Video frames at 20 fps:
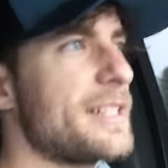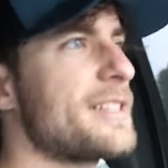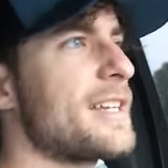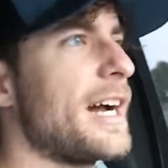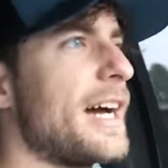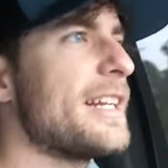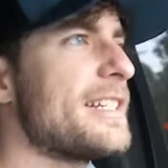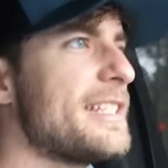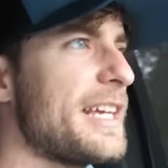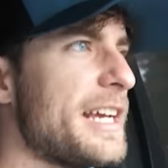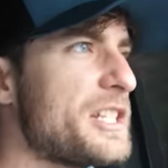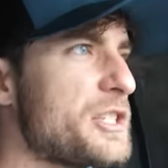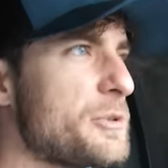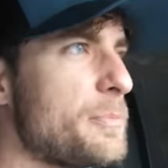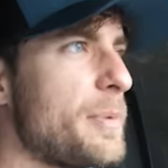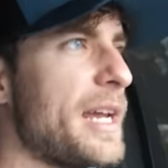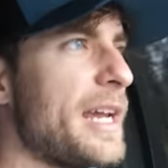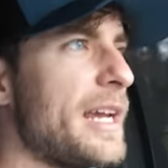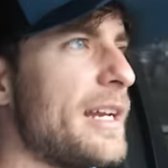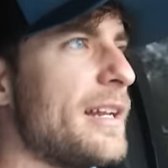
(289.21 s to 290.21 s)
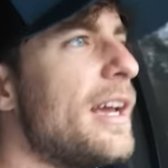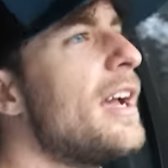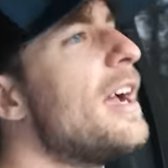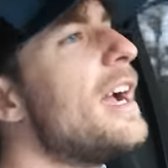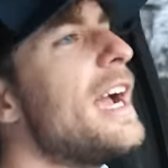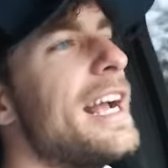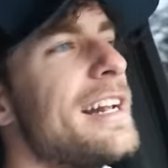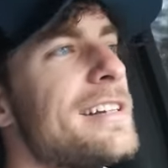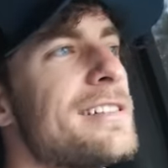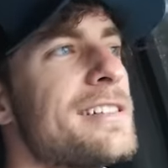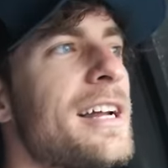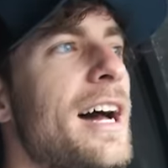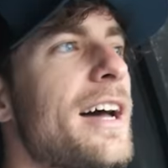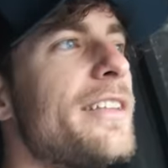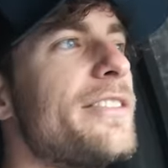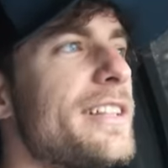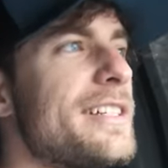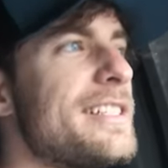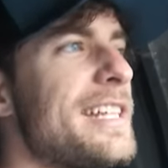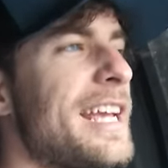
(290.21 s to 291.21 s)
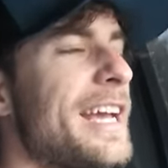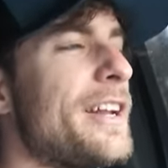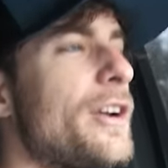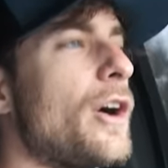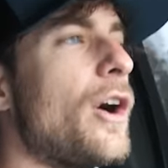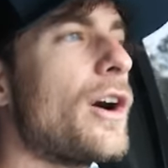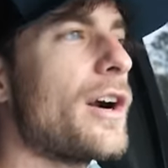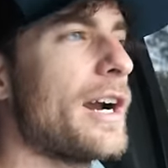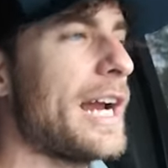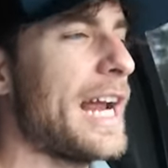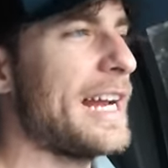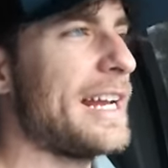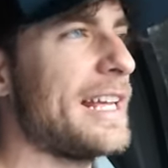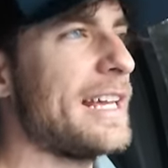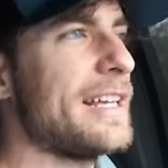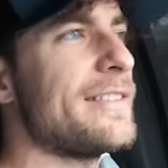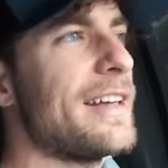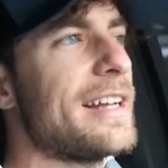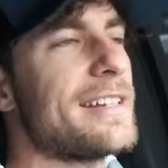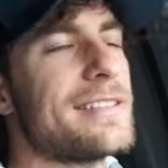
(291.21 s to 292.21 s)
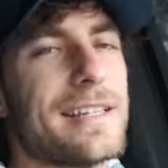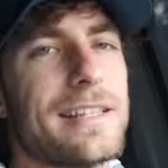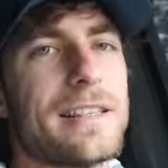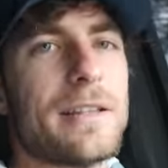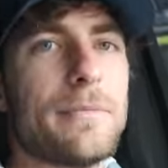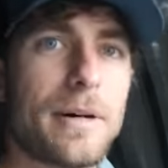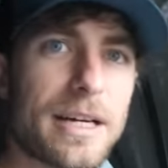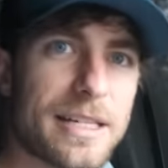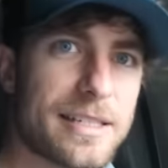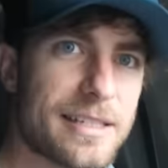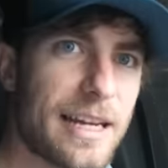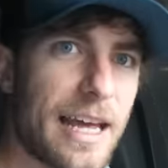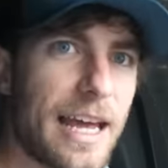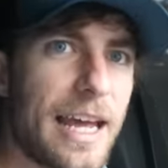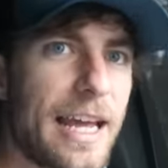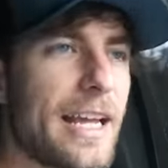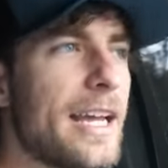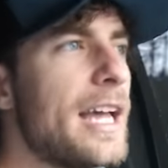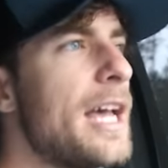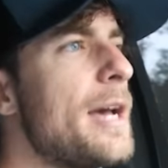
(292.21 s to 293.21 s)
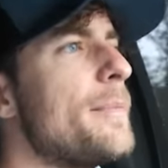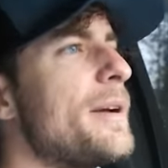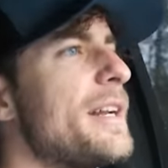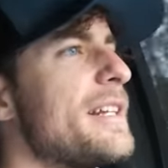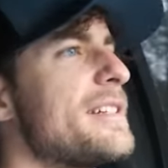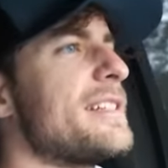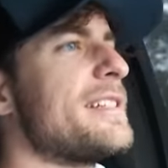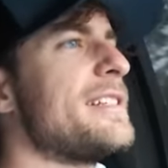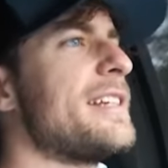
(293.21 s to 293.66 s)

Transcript: It's got a 10-speed. It's not the 10R80 that's in the Mustang, but it's the